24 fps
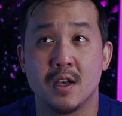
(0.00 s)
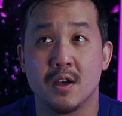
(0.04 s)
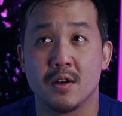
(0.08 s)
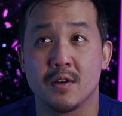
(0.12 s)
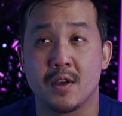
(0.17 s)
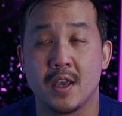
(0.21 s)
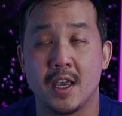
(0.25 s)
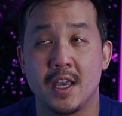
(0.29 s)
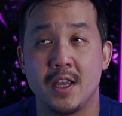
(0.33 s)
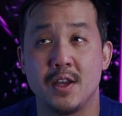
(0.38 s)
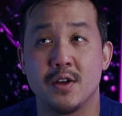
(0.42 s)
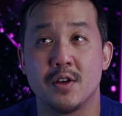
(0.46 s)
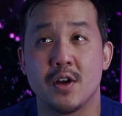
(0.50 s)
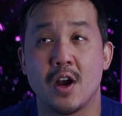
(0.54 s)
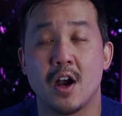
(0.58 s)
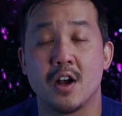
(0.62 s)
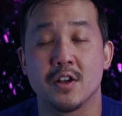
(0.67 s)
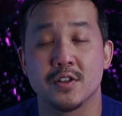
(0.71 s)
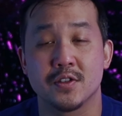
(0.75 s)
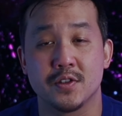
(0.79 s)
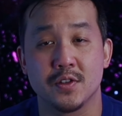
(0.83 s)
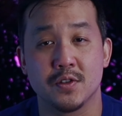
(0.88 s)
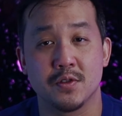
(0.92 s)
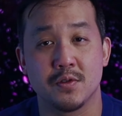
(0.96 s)
Okay, you're
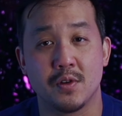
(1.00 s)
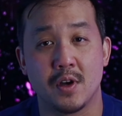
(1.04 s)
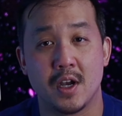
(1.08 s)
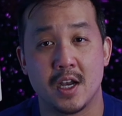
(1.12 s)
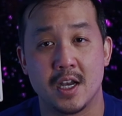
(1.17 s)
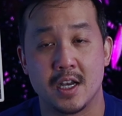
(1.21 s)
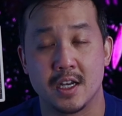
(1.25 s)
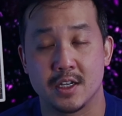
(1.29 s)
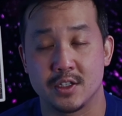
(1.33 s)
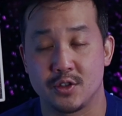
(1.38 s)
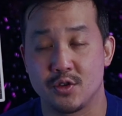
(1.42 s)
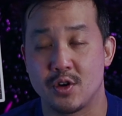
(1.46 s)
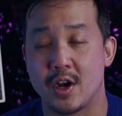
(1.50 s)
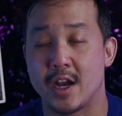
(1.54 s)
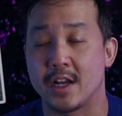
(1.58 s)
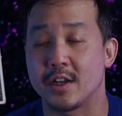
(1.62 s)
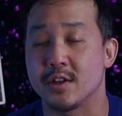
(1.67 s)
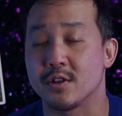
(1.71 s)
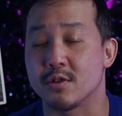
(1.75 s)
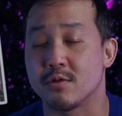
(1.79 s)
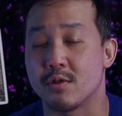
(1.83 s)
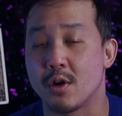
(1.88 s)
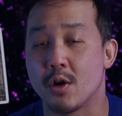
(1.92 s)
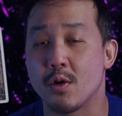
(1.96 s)
also uh,
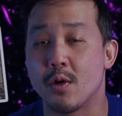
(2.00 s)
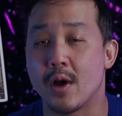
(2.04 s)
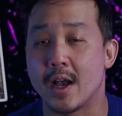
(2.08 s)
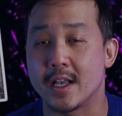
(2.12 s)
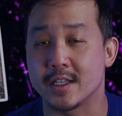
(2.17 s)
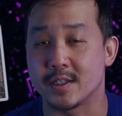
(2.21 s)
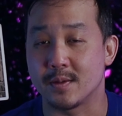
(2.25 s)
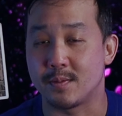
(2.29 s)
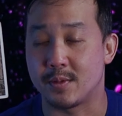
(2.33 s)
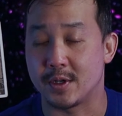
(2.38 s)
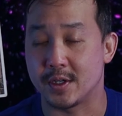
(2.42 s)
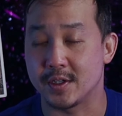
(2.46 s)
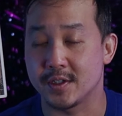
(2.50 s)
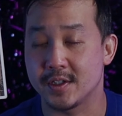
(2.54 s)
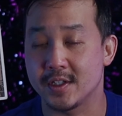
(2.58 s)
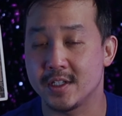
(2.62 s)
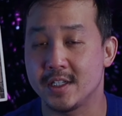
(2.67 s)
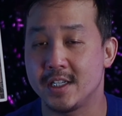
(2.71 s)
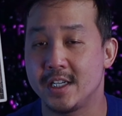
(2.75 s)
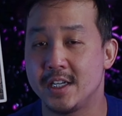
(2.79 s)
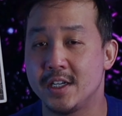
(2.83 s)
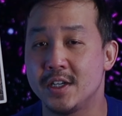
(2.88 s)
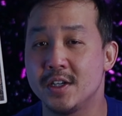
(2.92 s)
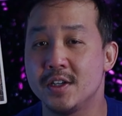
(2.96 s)
trying to grow as a
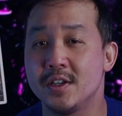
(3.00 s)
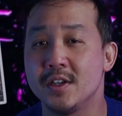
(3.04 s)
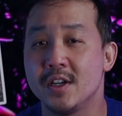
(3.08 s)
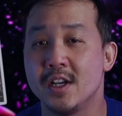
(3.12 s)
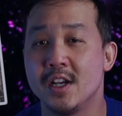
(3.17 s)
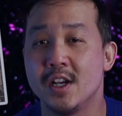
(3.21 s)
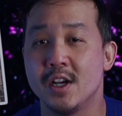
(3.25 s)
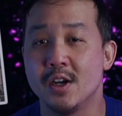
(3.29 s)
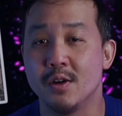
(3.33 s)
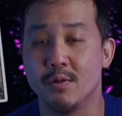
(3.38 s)
person here